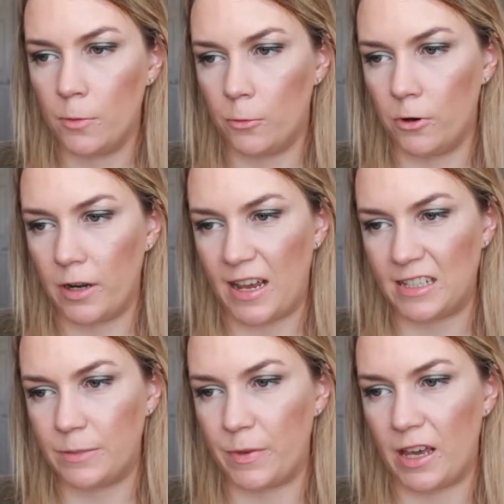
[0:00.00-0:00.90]
broad
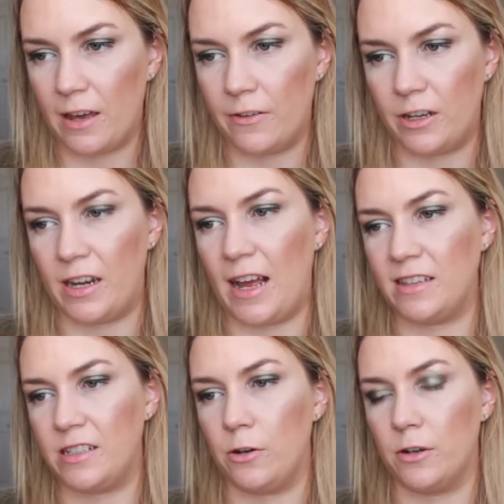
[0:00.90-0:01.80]
SPF, and an
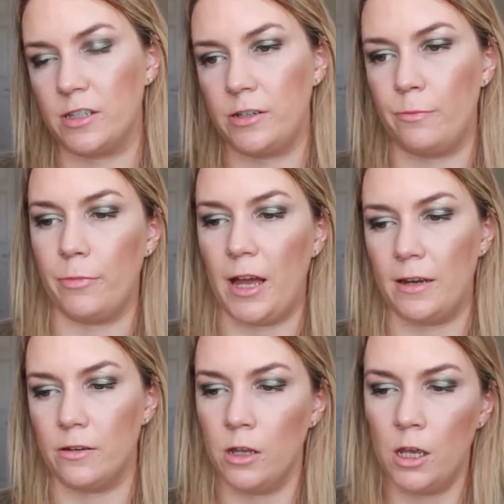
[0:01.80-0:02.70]
antioxidant blend.